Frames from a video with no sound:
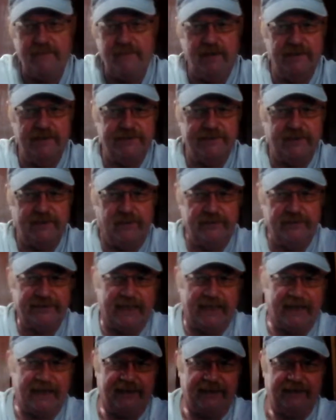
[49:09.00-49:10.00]
So is
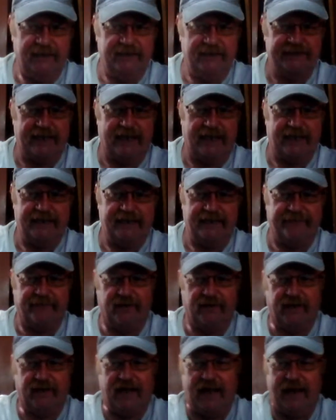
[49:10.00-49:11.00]
that a
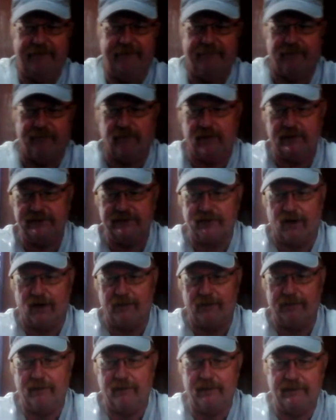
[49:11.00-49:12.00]
different name for a
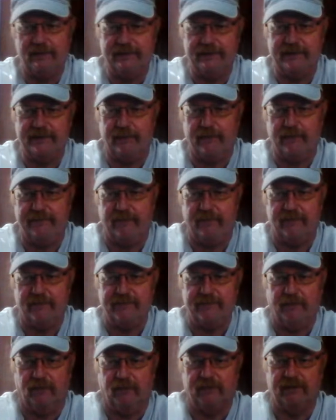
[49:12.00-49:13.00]
sharper, a reverse
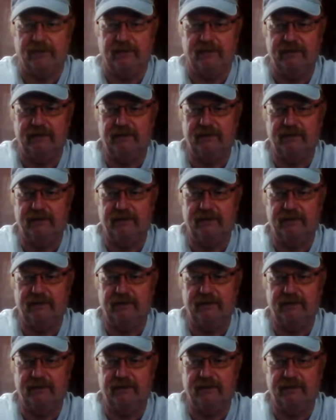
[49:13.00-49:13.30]
molder?